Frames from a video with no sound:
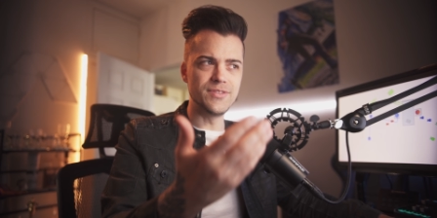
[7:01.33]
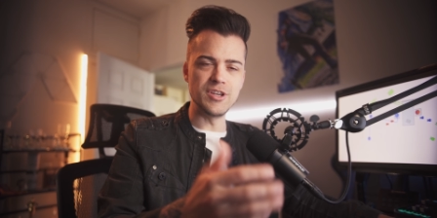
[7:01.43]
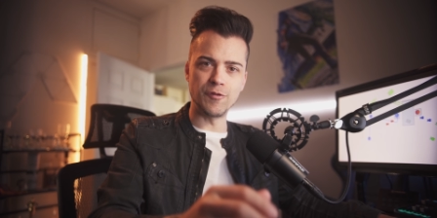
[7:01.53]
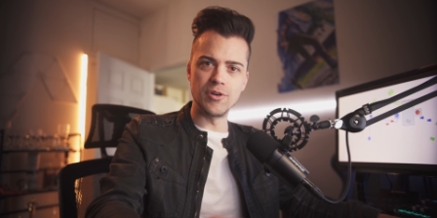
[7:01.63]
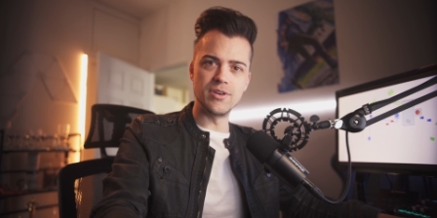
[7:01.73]

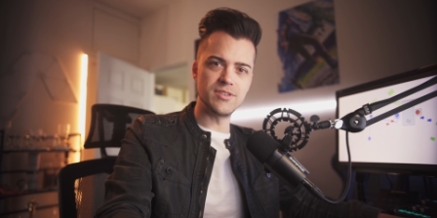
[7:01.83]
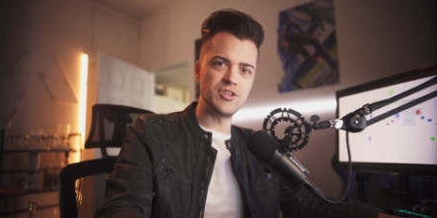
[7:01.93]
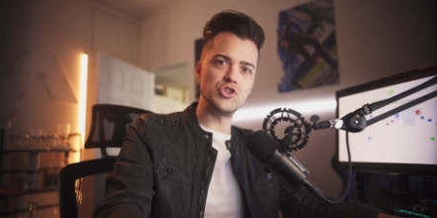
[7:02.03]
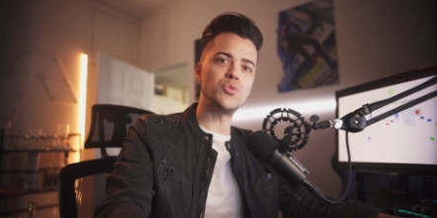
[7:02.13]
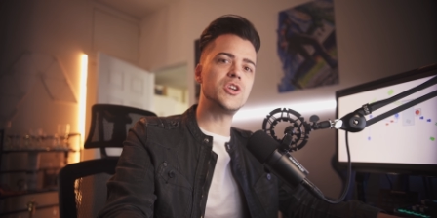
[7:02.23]
different
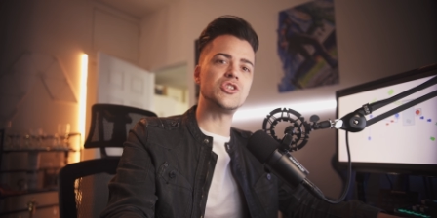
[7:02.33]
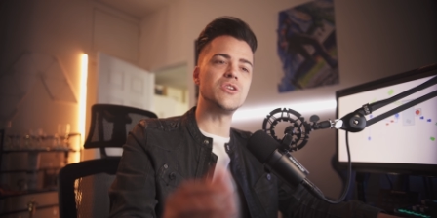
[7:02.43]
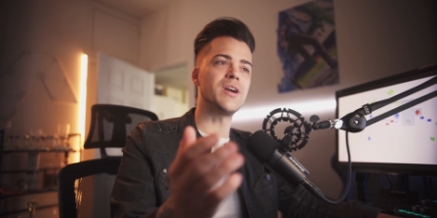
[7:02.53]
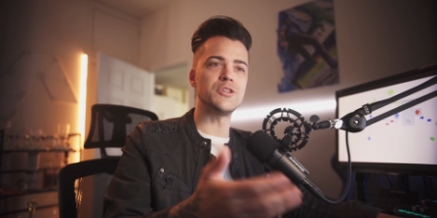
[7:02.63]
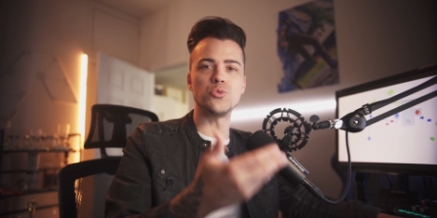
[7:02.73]
situation here
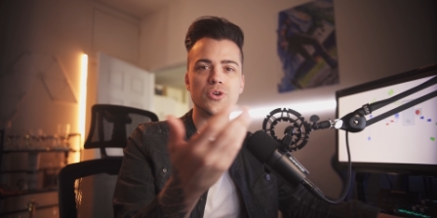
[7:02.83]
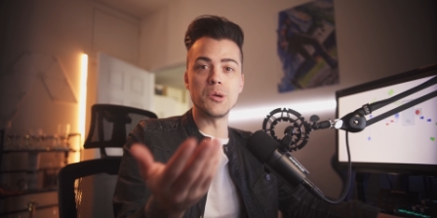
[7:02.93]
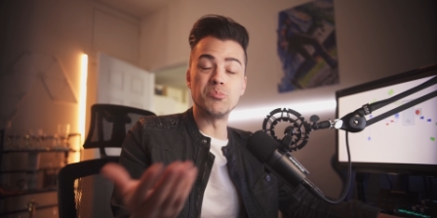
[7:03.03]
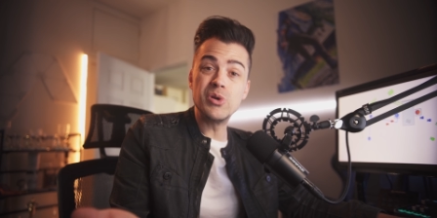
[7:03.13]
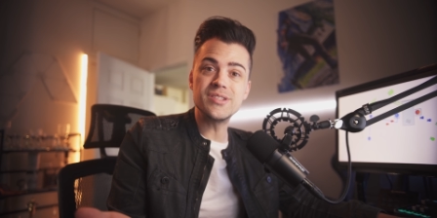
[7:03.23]
as we're in a
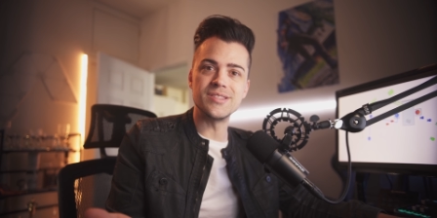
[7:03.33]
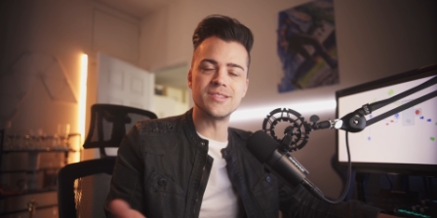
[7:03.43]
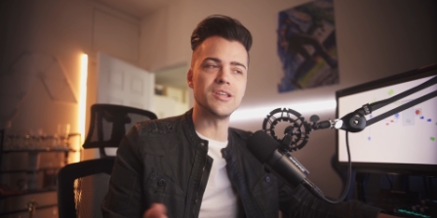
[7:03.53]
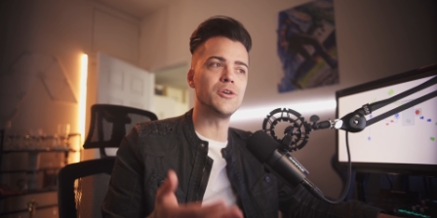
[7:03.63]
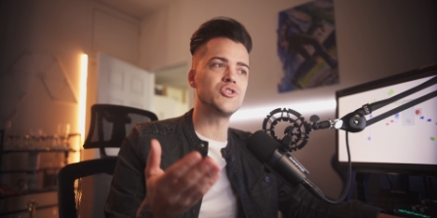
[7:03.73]
prison
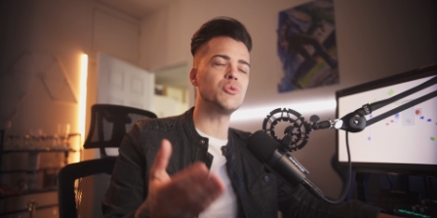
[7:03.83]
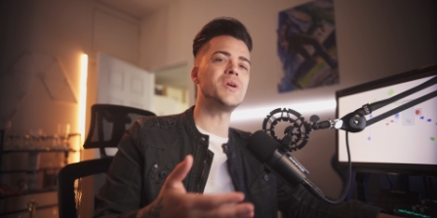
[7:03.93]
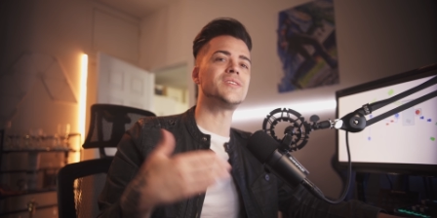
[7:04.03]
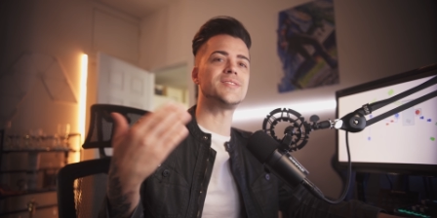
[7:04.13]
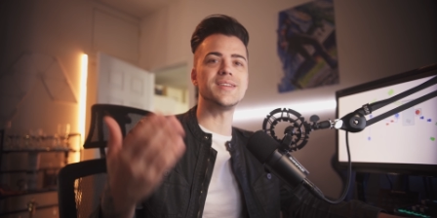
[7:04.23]
cell, so it
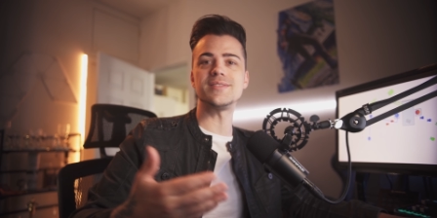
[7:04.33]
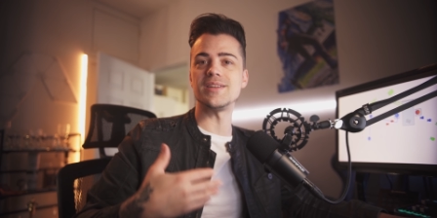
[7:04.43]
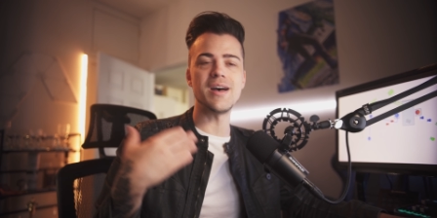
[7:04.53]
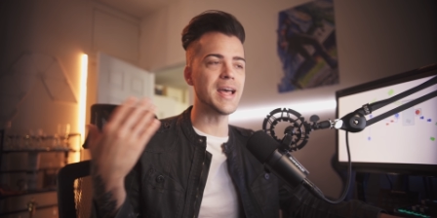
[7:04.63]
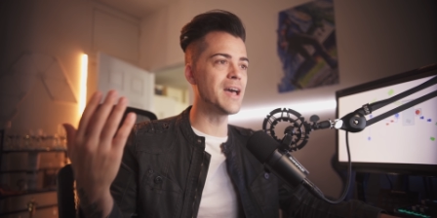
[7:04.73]
makes sense to
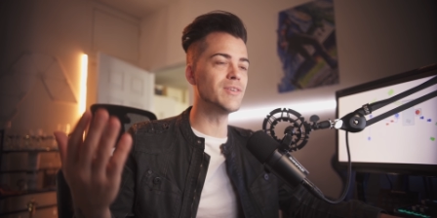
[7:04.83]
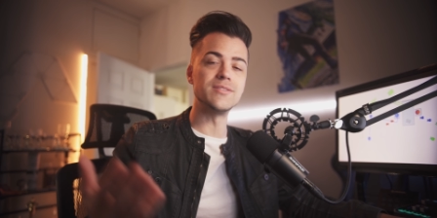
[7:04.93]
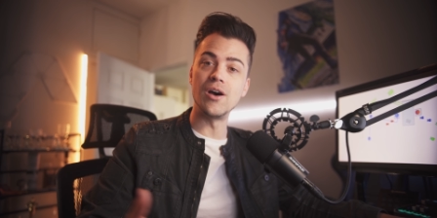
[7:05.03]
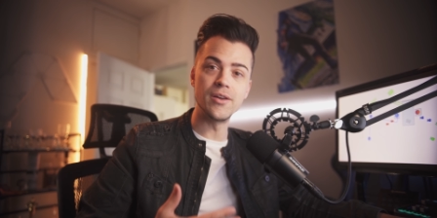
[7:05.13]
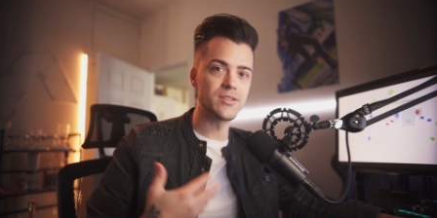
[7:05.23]
not have a
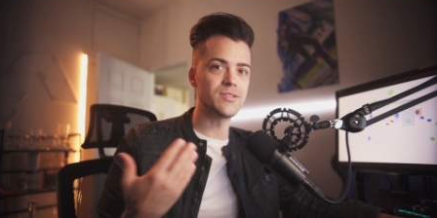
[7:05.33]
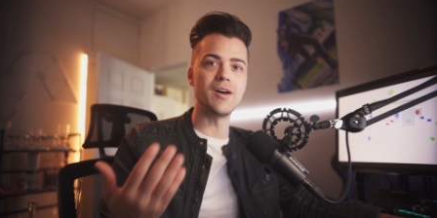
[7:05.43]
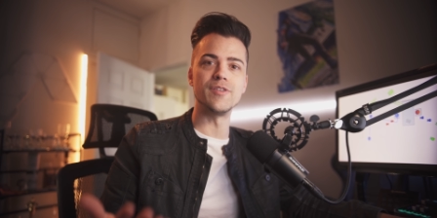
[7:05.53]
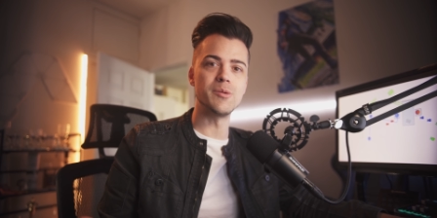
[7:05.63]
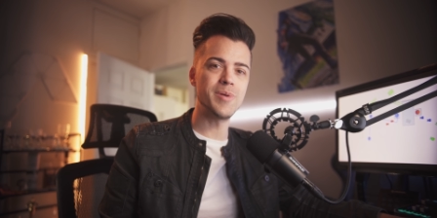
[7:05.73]
ton of
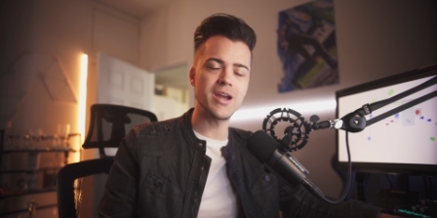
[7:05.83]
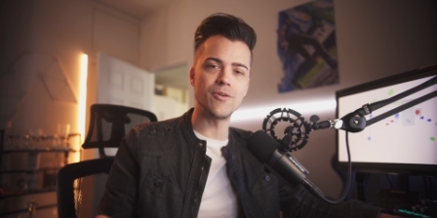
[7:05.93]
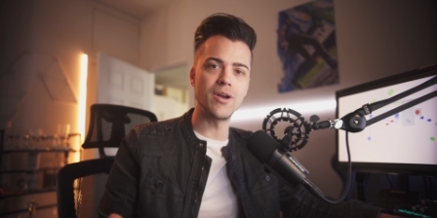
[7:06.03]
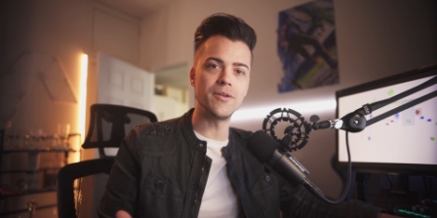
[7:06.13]
stuff in the background,